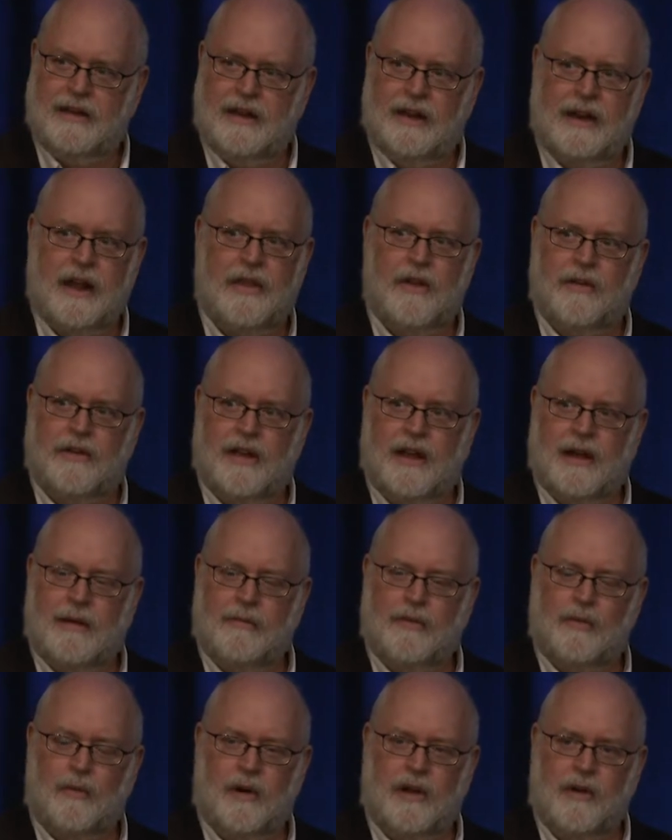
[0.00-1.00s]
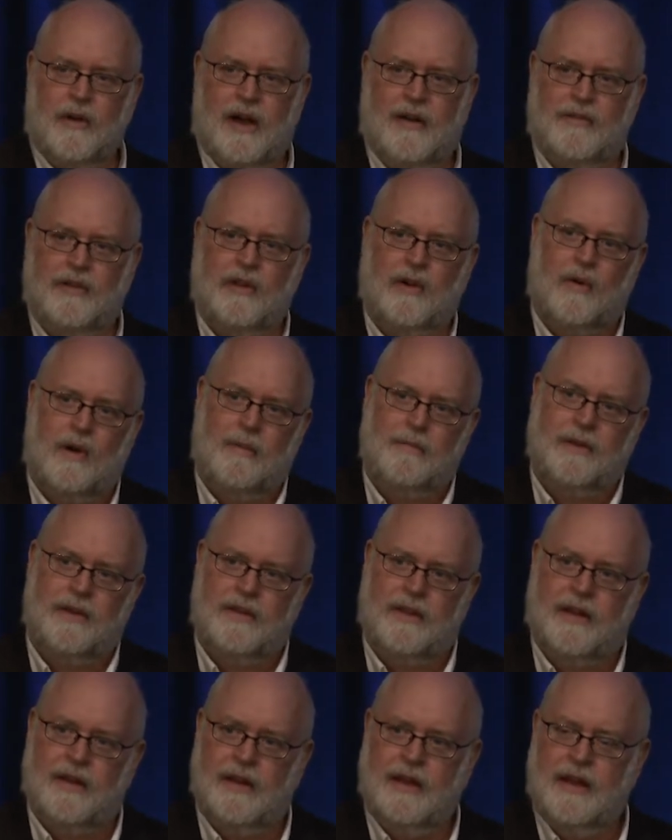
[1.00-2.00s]
and other times where you have to go up to
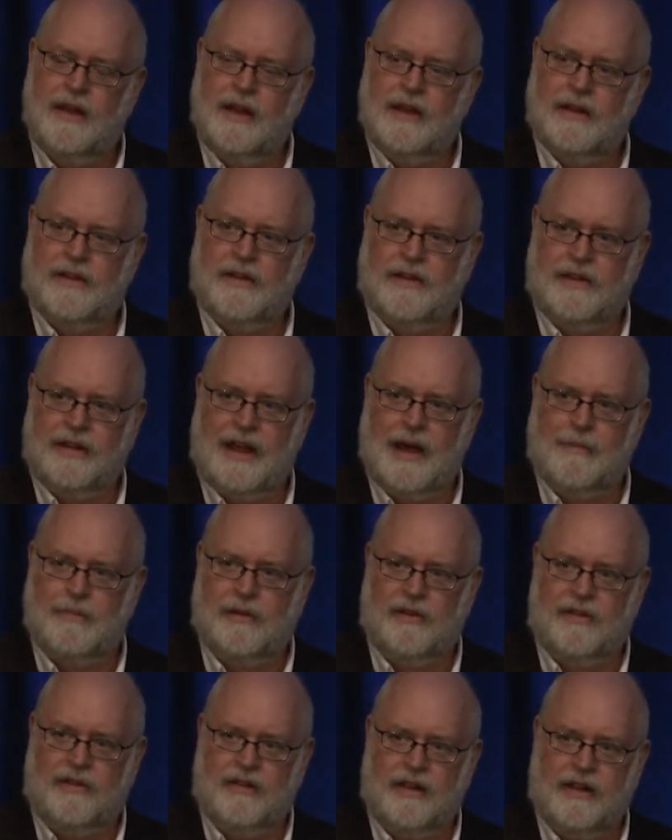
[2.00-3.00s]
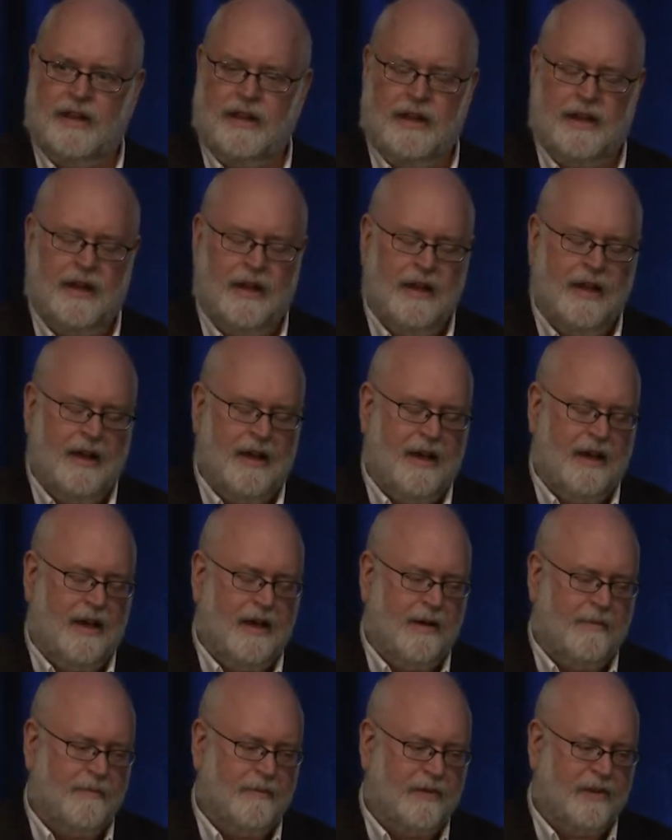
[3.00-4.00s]
the Tappan Zee
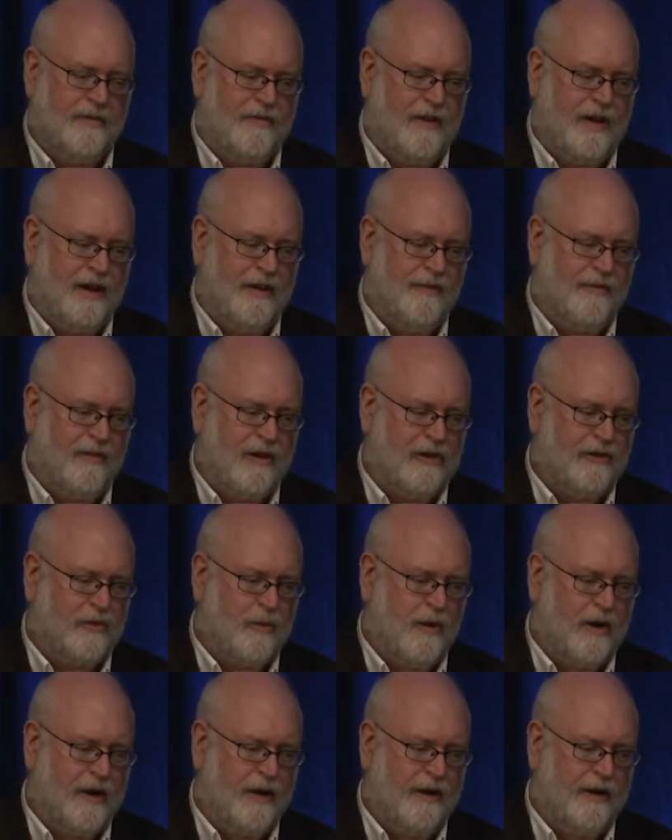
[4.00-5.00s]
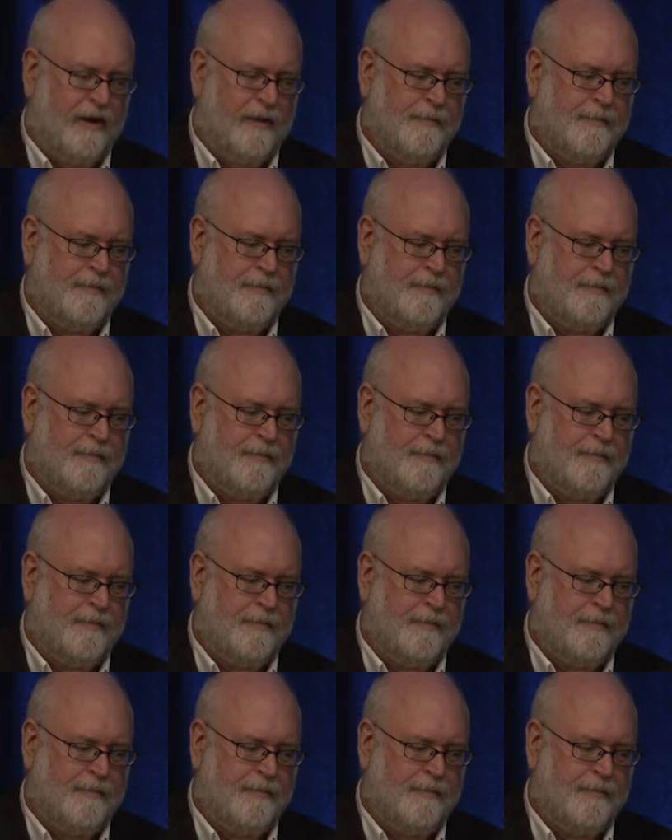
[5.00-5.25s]
to find fresh water.